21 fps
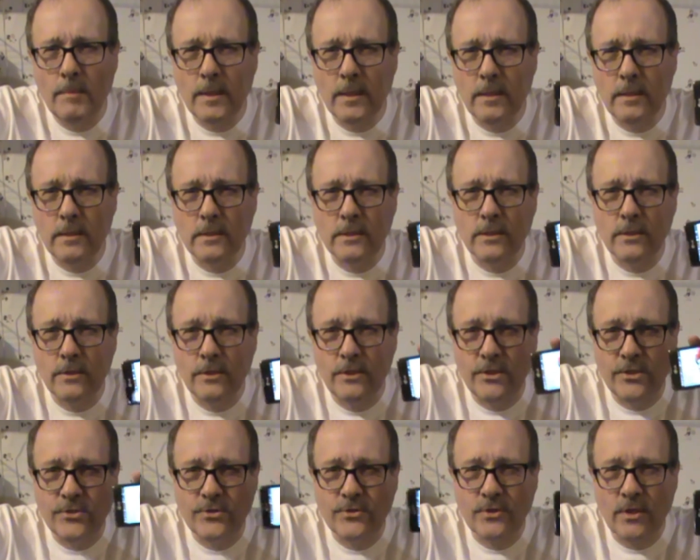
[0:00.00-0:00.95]

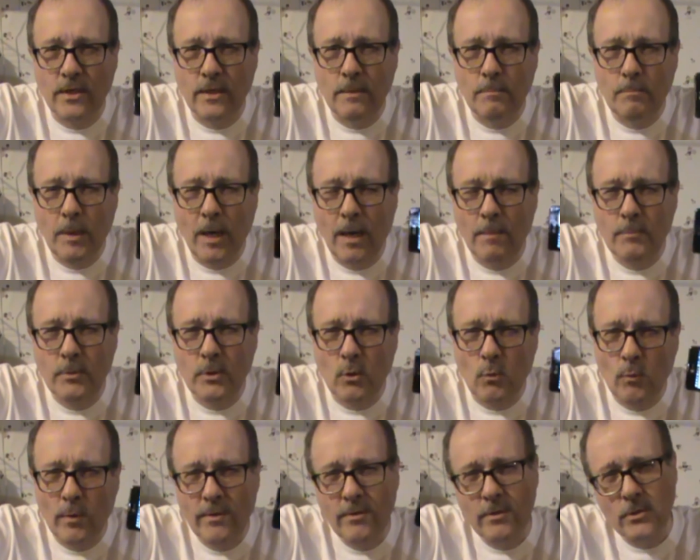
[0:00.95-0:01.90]
is a popular one.